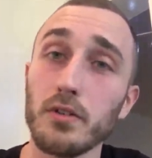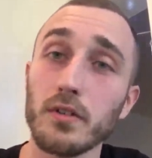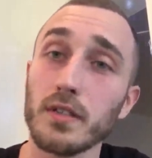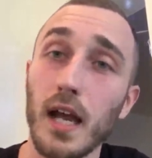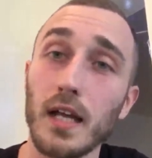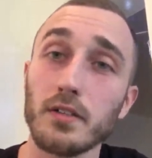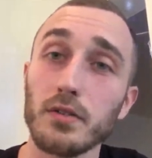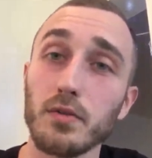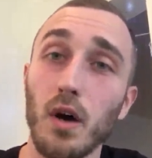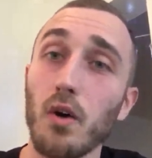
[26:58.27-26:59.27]
you decide
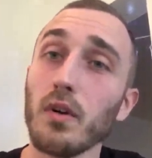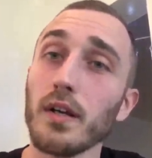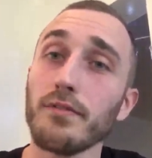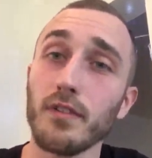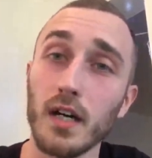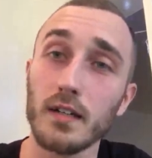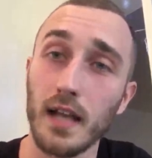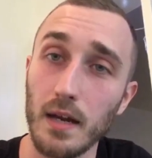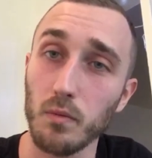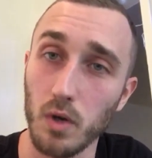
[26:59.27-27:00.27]
to only fuck
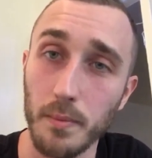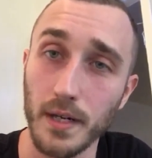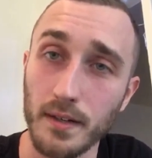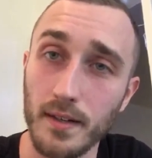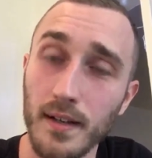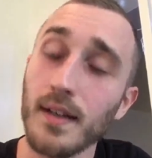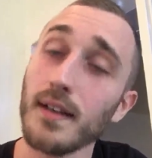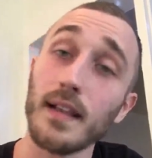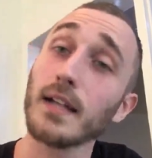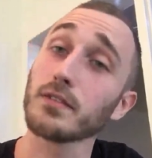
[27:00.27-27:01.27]
that woman.
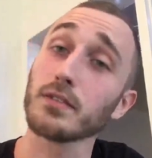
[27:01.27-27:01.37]
That's